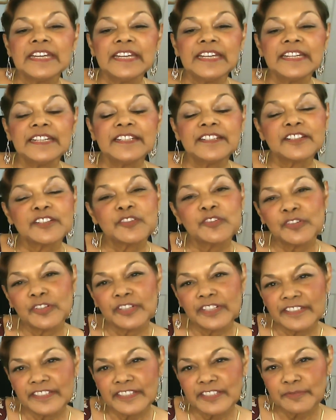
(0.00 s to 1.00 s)
in
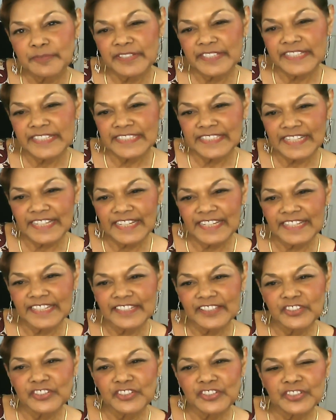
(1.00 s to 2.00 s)
accordance with his
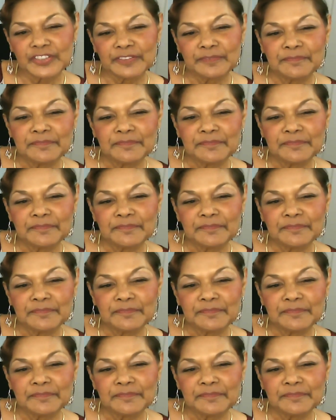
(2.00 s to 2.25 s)
age.